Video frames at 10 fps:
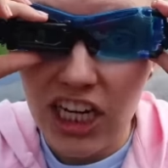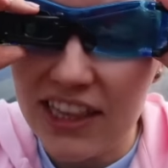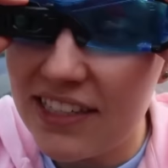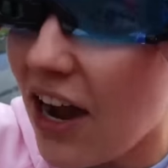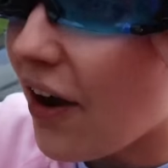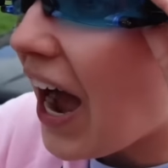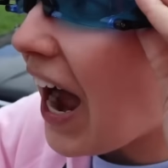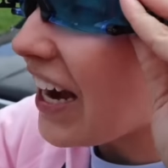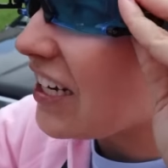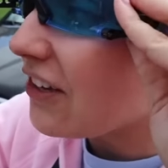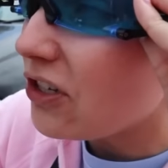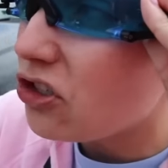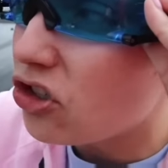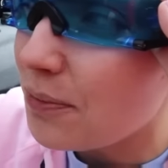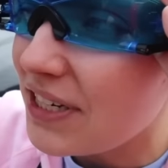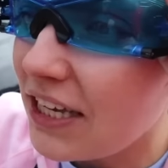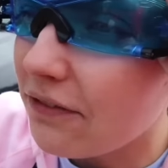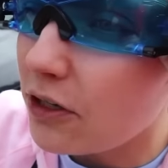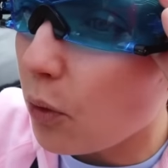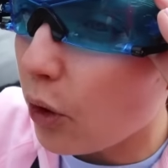Check this out. I can even zoom in
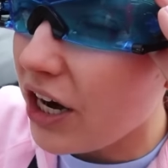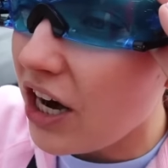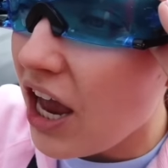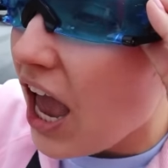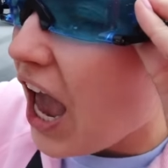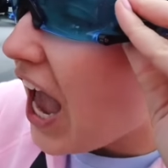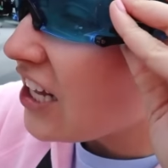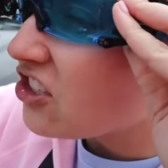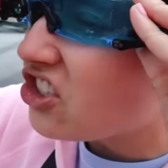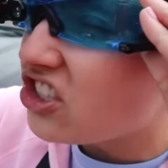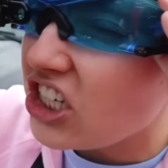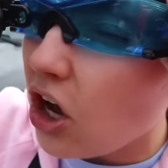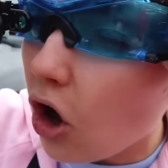even more and see